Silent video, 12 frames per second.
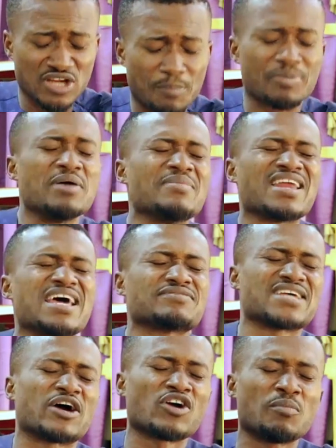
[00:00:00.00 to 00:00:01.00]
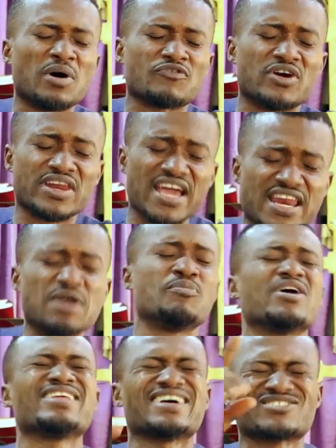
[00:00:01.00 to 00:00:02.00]
upon my life shall rob off on
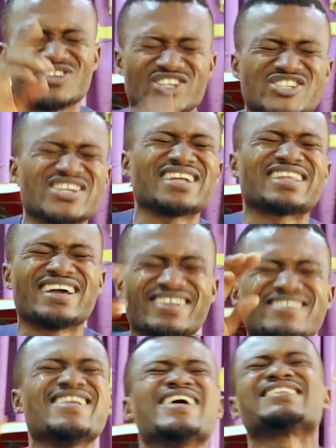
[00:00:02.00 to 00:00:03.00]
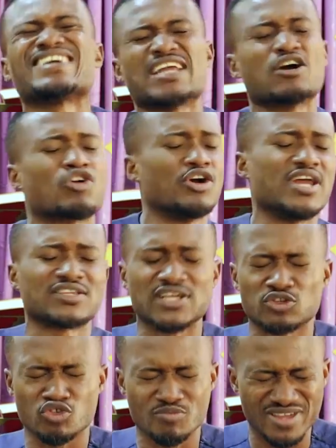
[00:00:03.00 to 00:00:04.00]
anybody associated, related, and
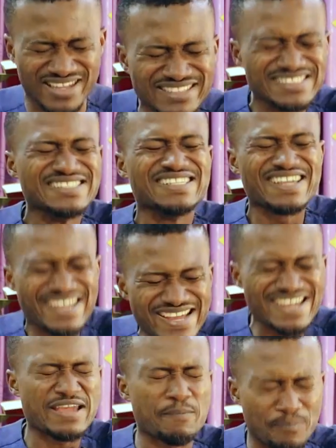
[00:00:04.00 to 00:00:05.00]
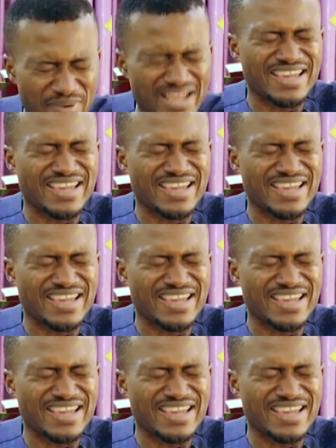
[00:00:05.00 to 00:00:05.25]
connected to me. You're